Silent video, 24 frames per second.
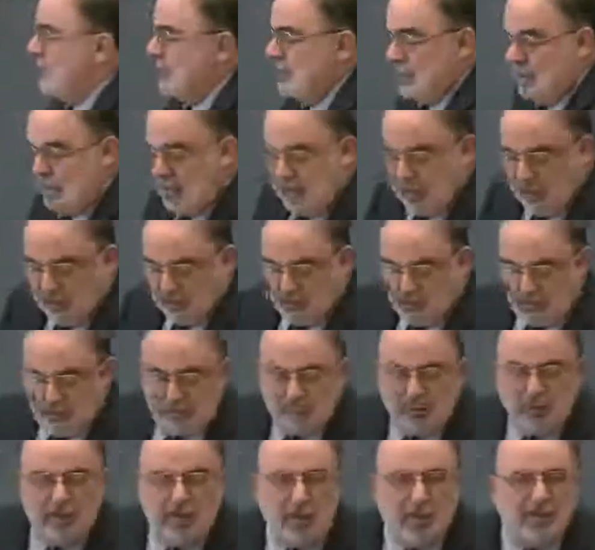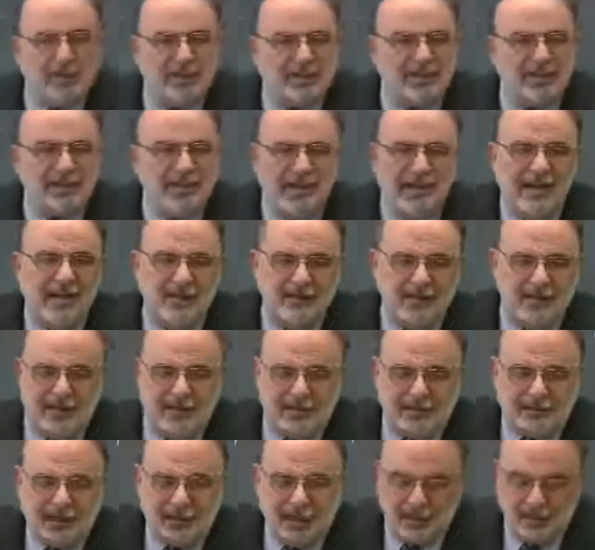Pinciano, known as El
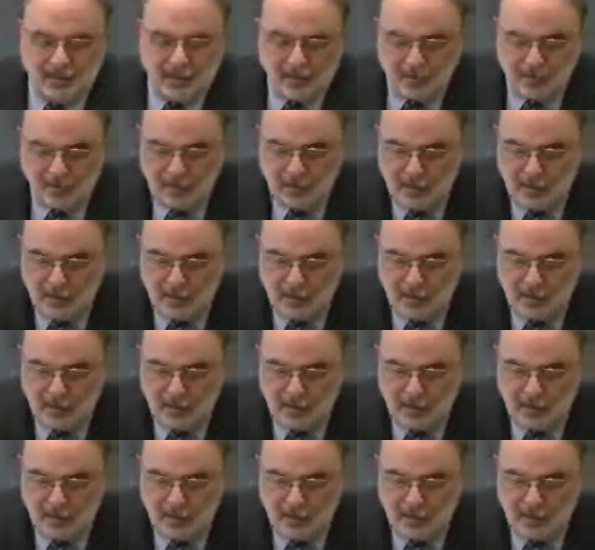Pinciano.